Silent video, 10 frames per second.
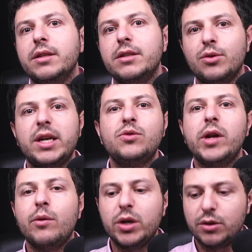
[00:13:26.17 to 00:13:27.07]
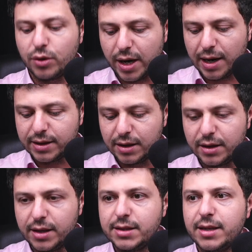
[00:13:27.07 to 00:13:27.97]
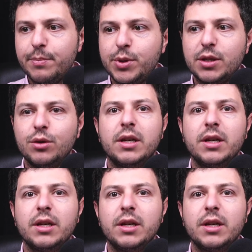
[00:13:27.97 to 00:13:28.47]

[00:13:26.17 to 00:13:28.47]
So that's what I wanted to highlight in this episode